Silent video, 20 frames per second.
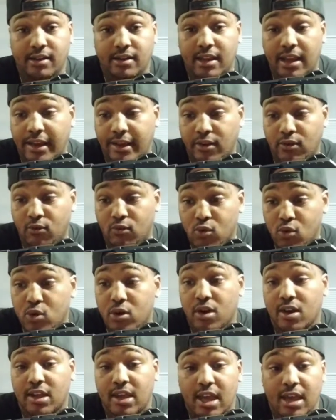Like,
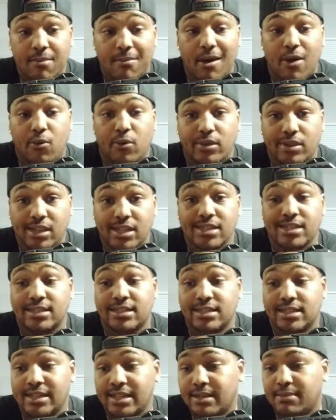Ruger came out with this
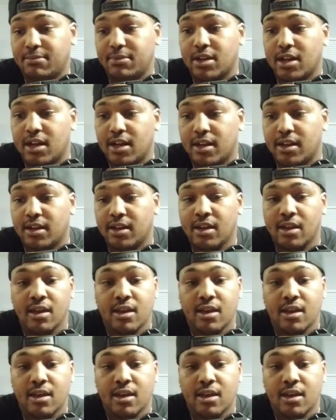cheap gun.